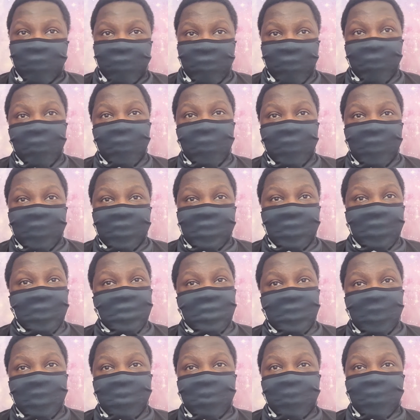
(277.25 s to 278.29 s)
Through this, he
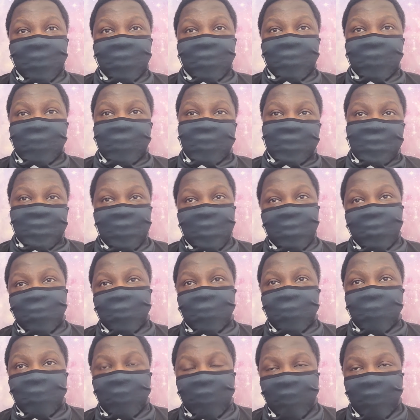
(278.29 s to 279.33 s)
is able to create a
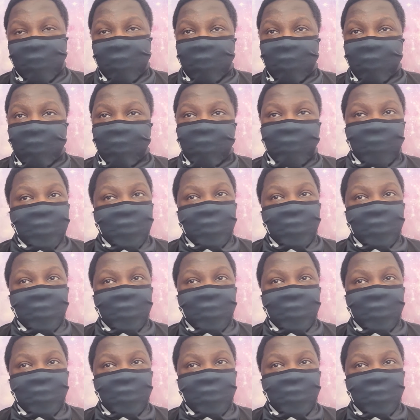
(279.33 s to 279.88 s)
temporal clone